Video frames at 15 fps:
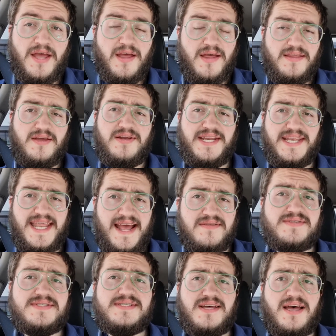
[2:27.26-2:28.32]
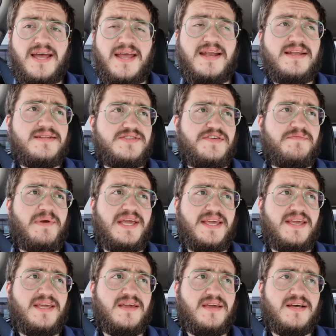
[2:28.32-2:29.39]
The only downside to
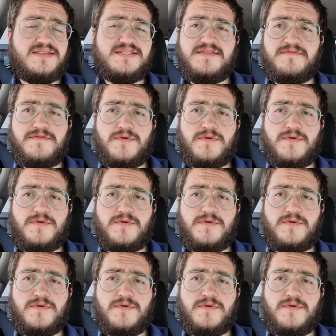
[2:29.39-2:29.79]
picking custom